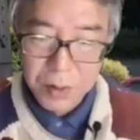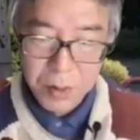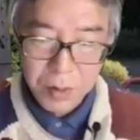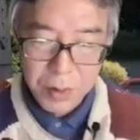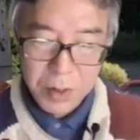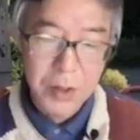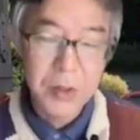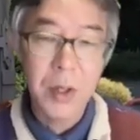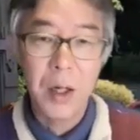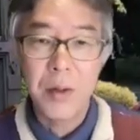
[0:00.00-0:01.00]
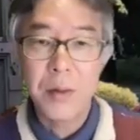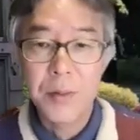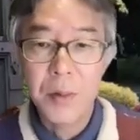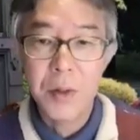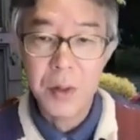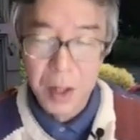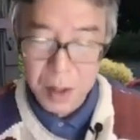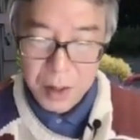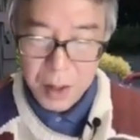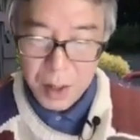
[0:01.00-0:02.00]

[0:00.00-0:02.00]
lowercase r, okay?